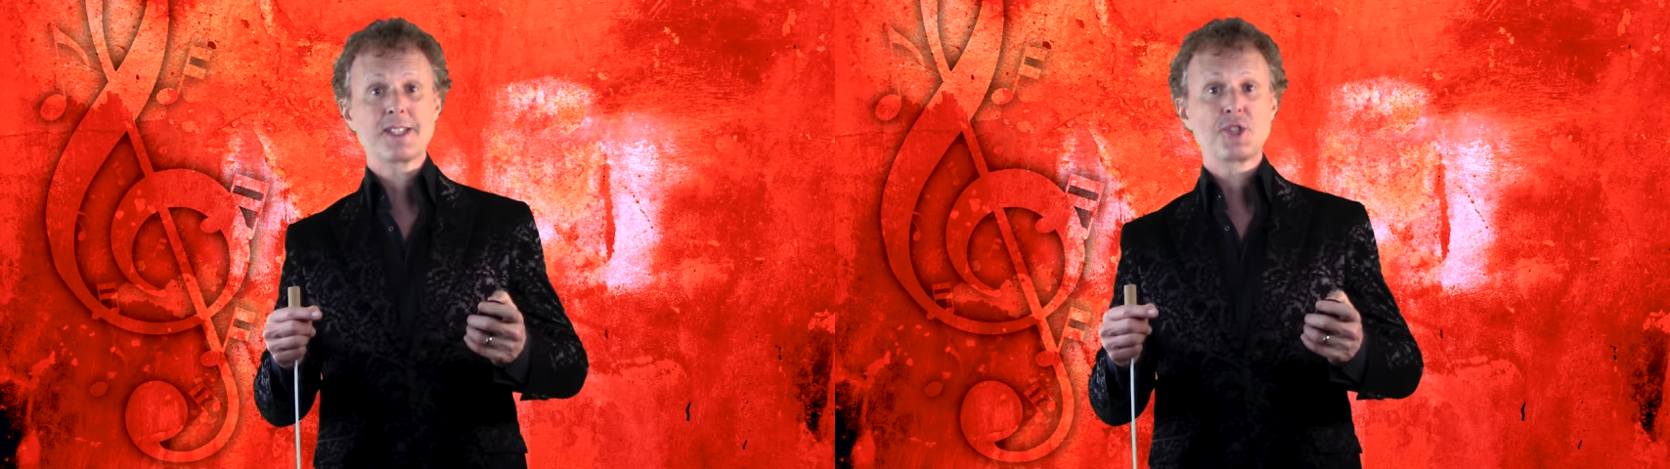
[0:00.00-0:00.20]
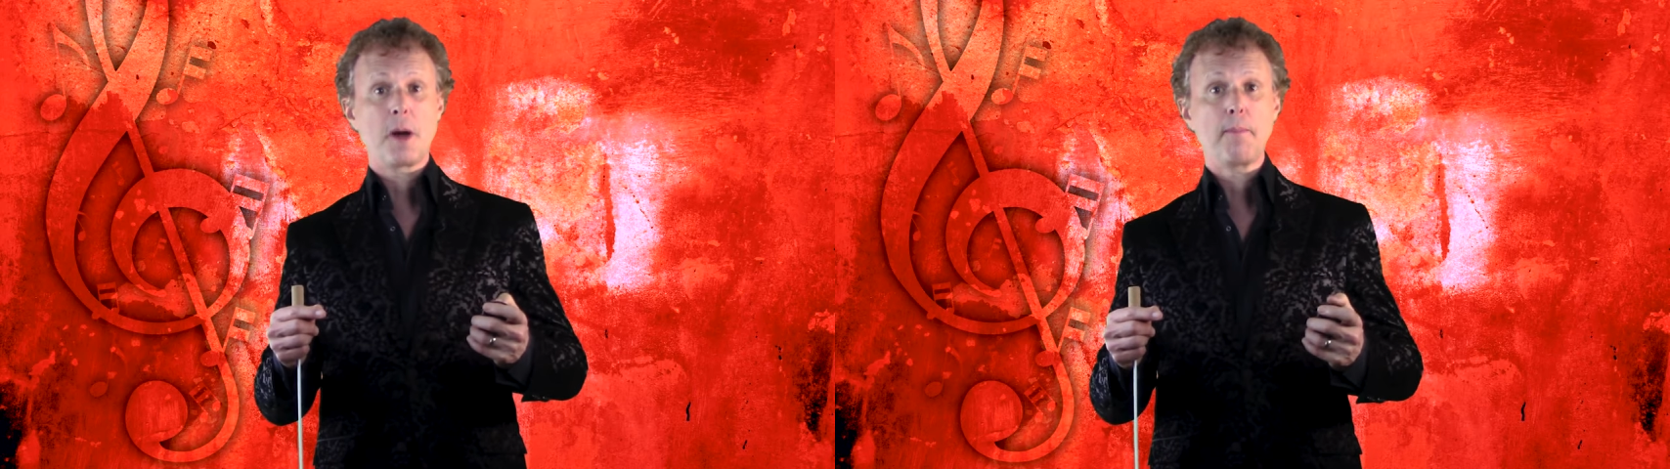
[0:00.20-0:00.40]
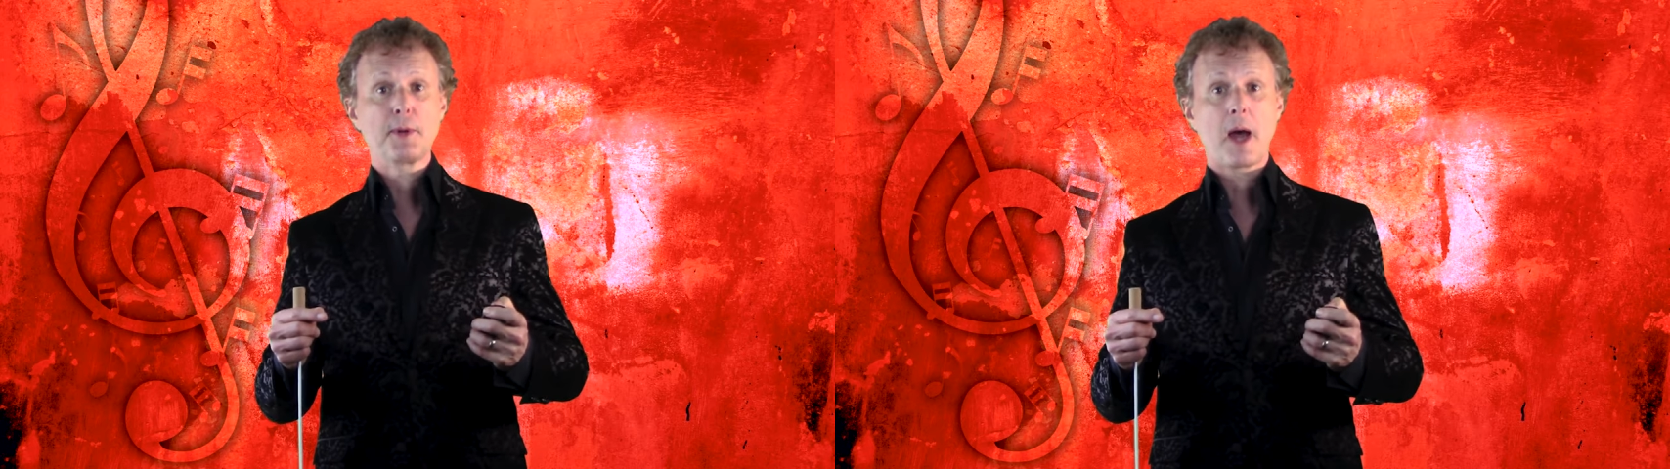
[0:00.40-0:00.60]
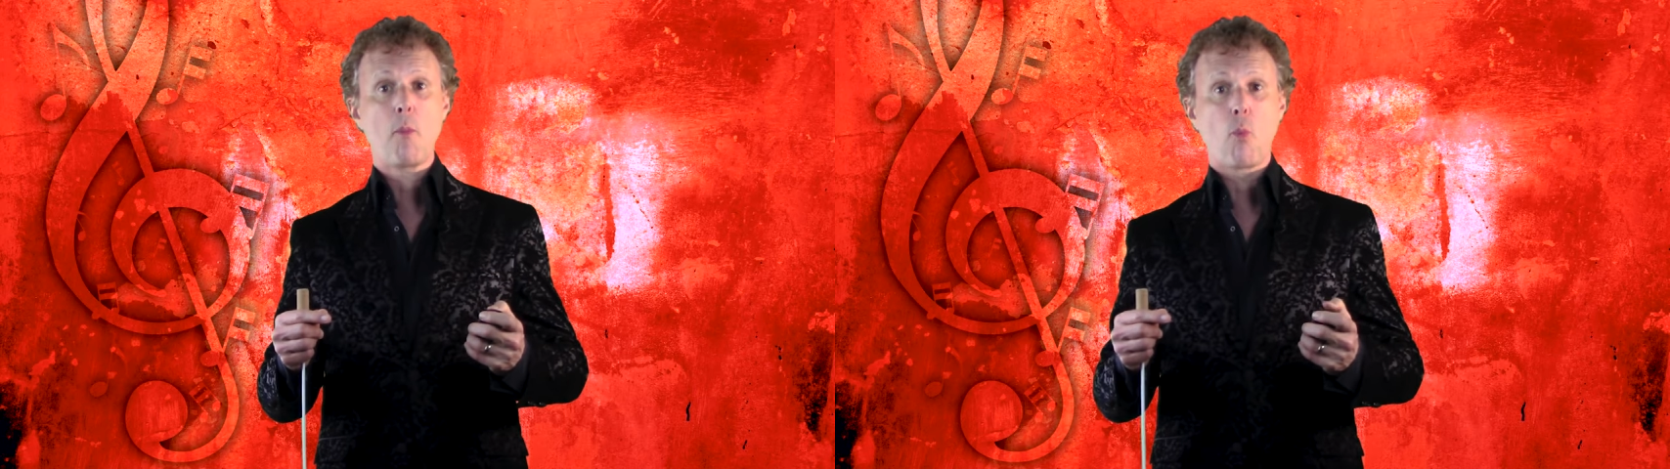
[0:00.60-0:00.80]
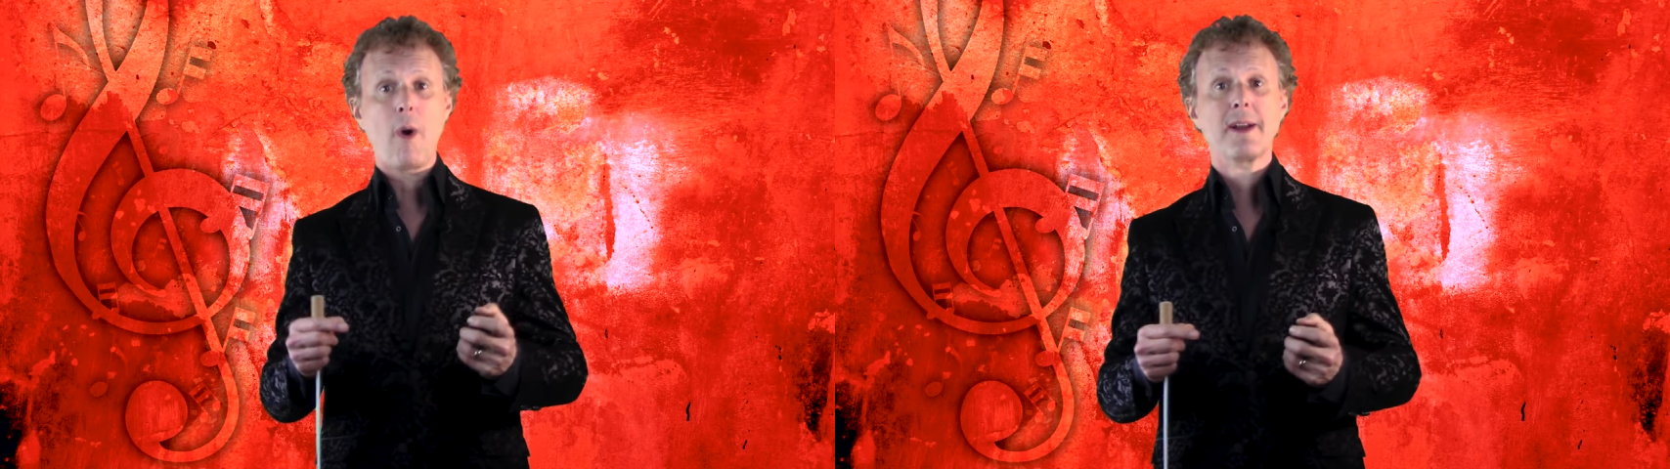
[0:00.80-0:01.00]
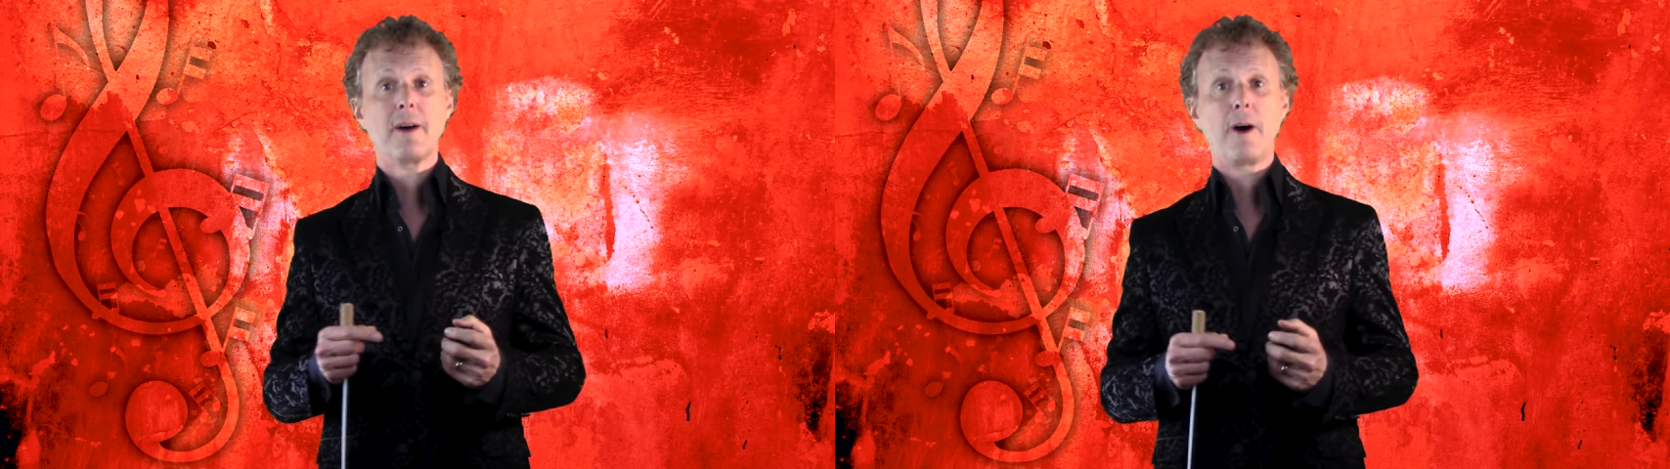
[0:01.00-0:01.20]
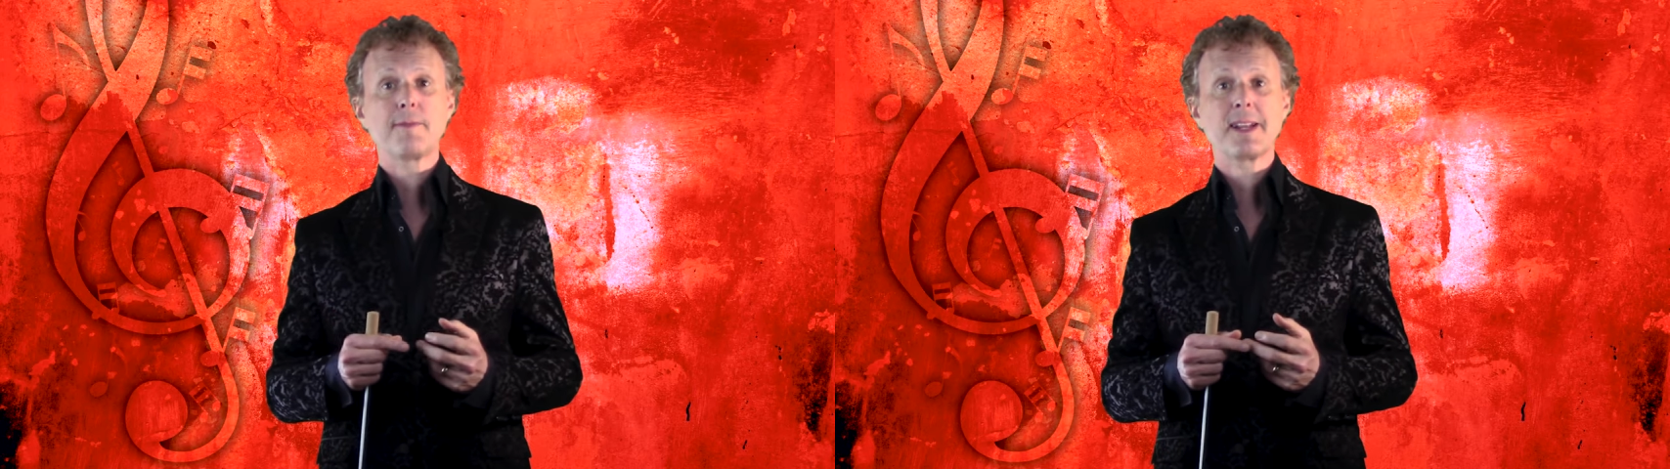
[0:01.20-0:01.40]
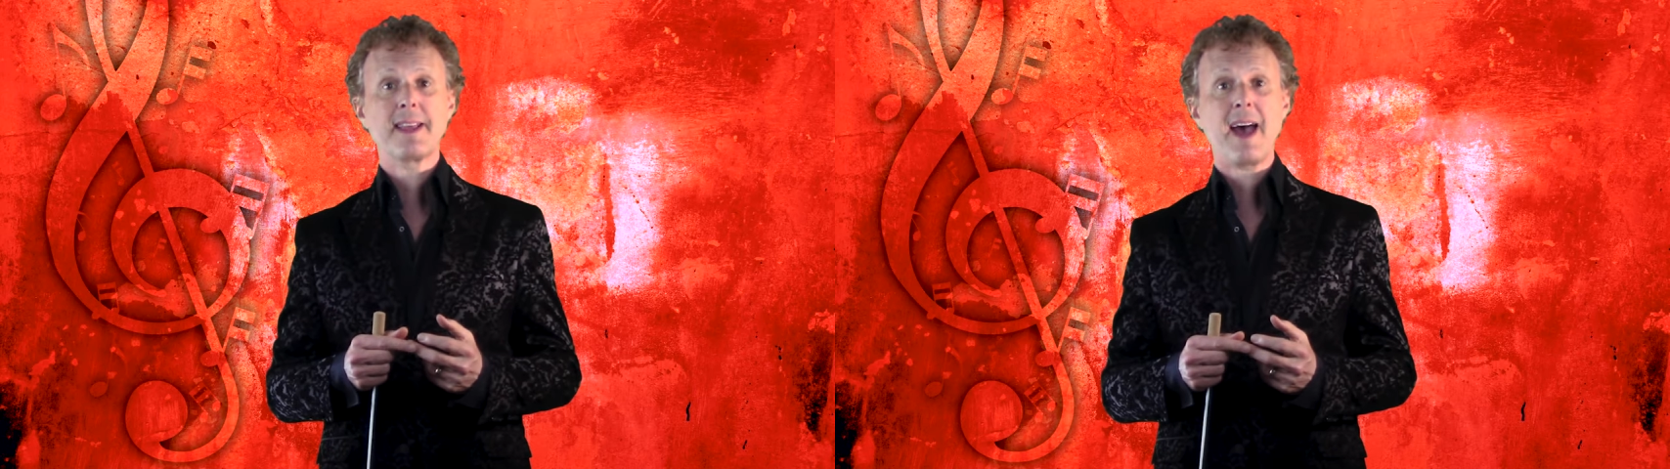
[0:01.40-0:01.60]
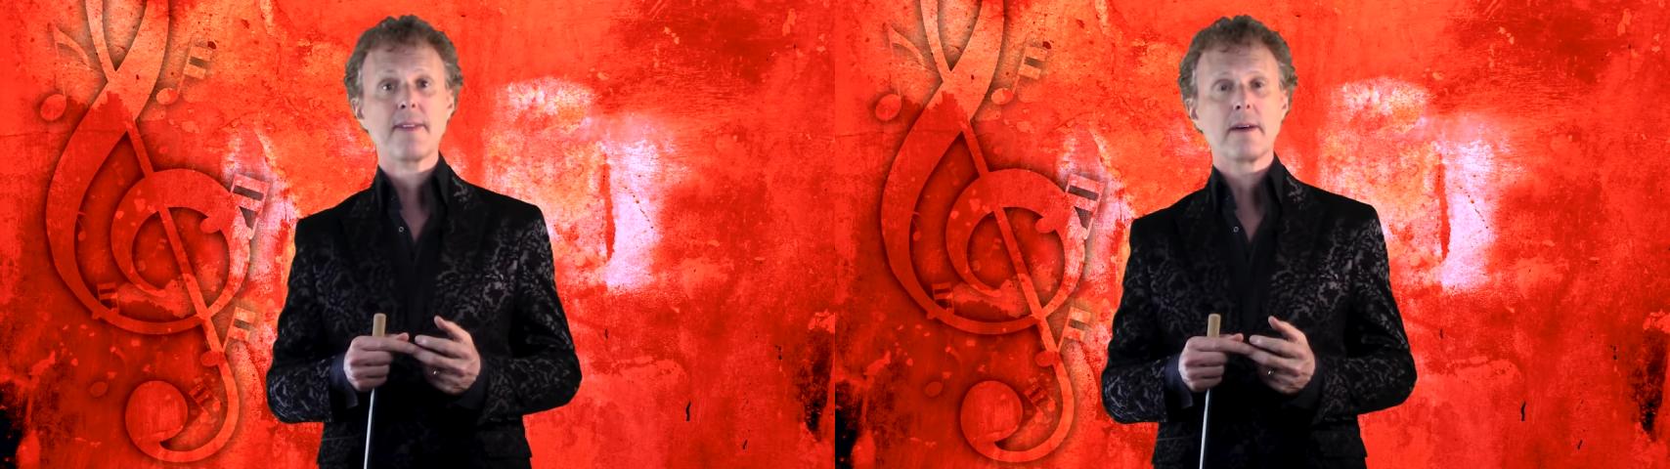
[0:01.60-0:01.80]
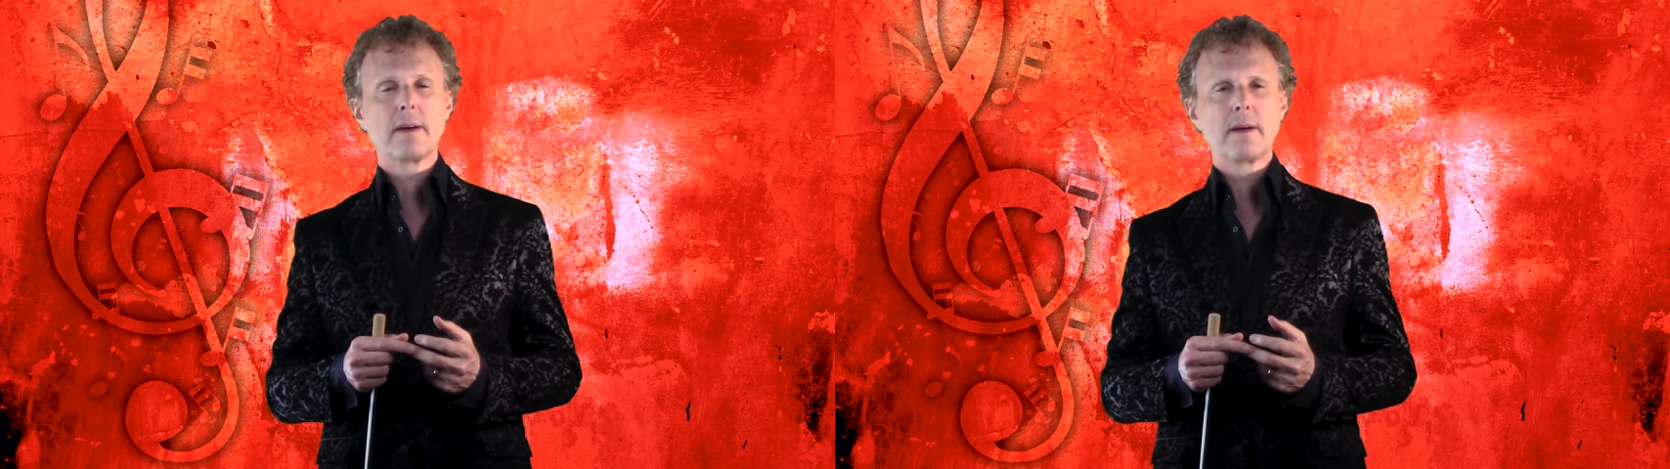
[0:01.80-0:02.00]
jumbled up one after the
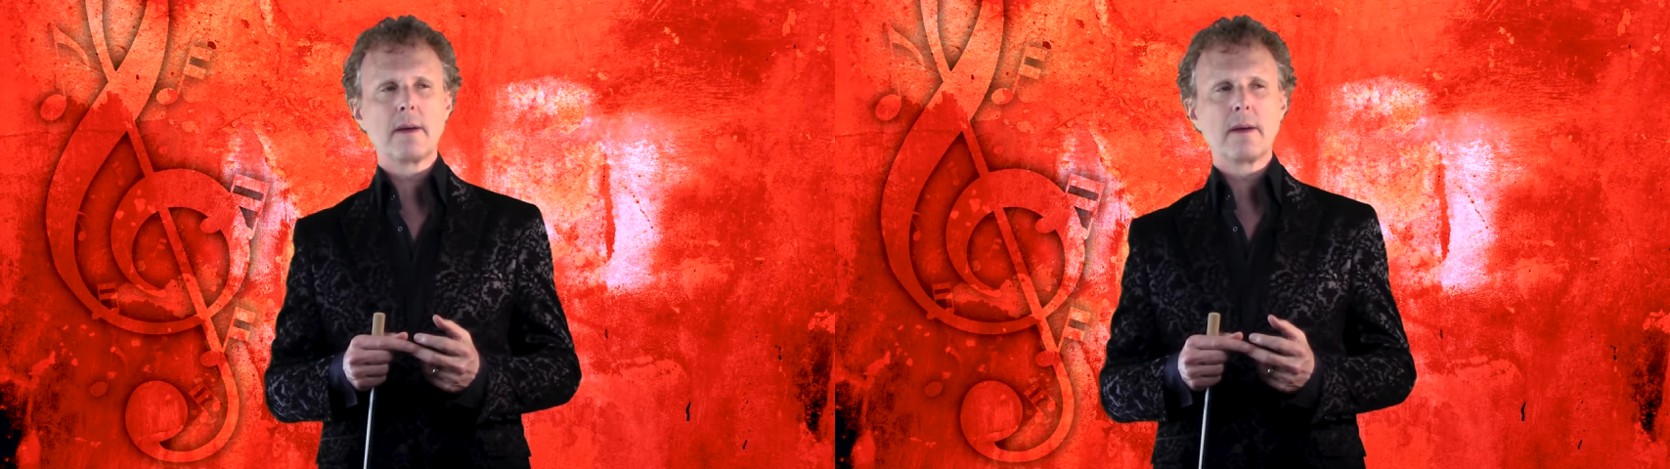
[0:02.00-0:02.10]
other.